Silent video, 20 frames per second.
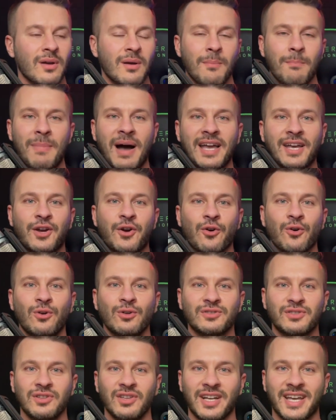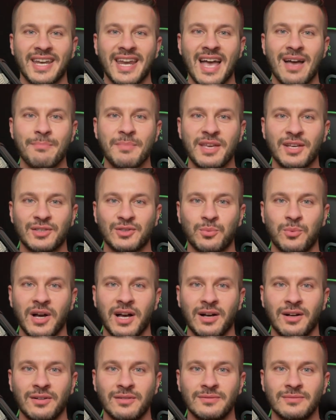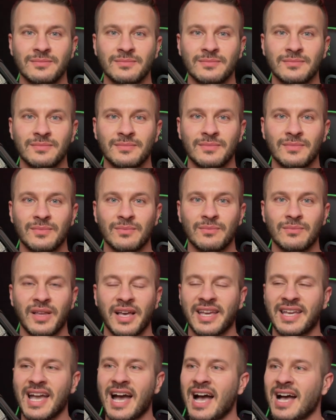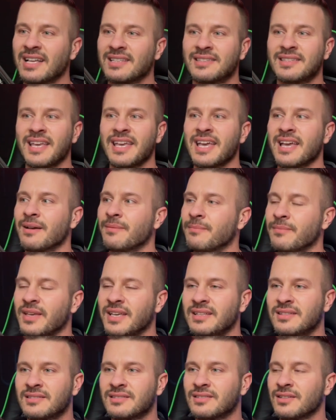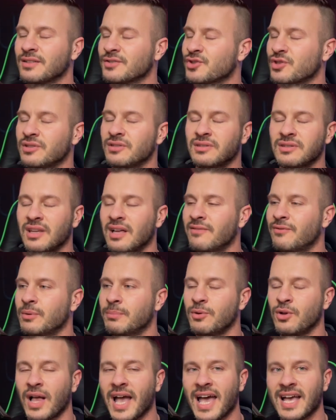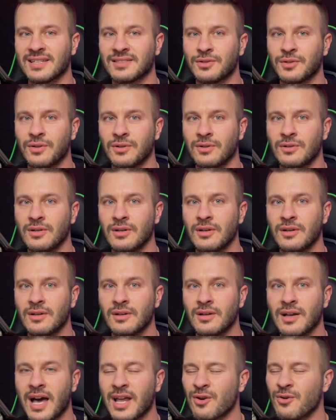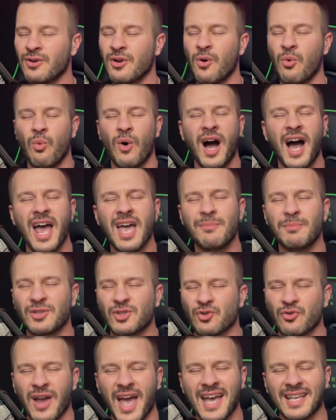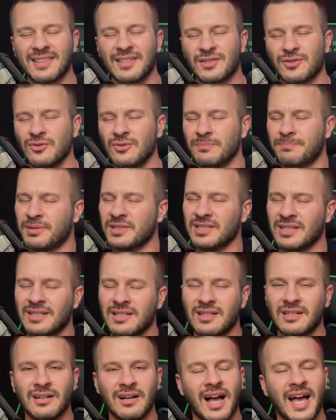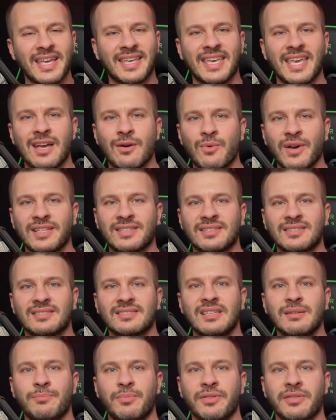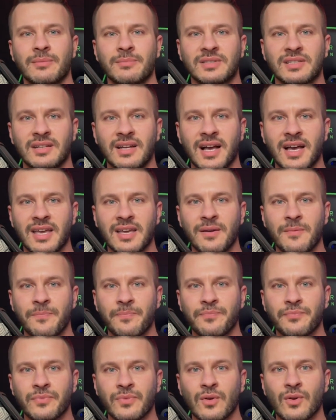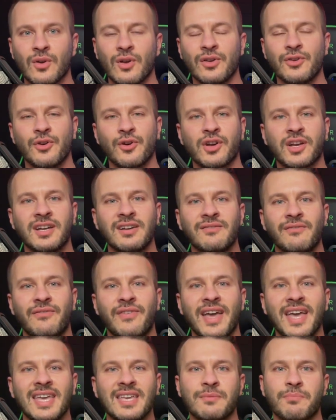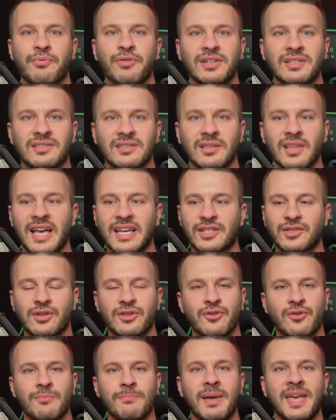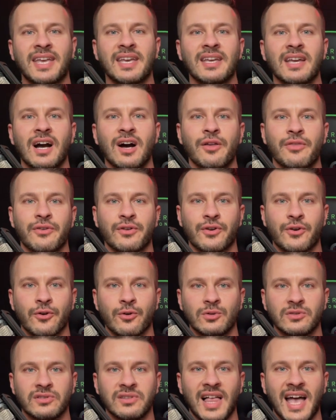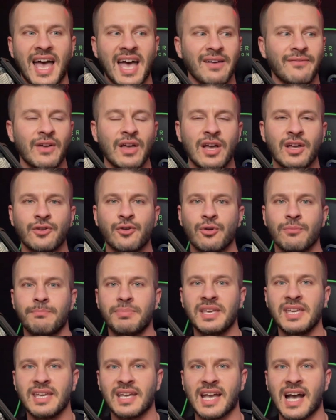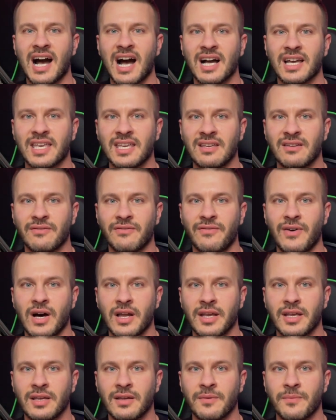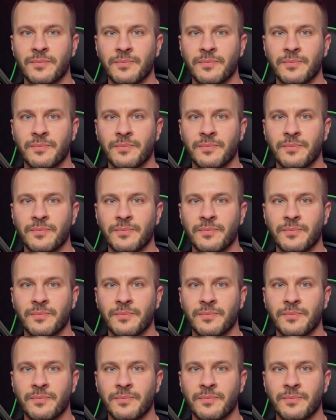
My girl's looking at me as well. Like, god damn, he's such a lovable asshole. I don't know why I'm attracted to him, but ugh, I can't wait to sleep with him tonight. You're conveying pre selection, you're making other girls laugh, you're being cocky and funny.